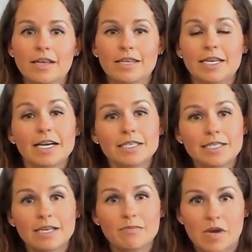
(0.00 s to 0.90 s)
The
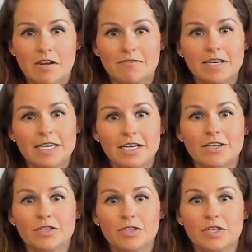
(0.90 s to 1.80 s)
next benefit
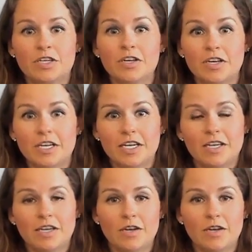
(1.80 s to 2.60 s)
here is security.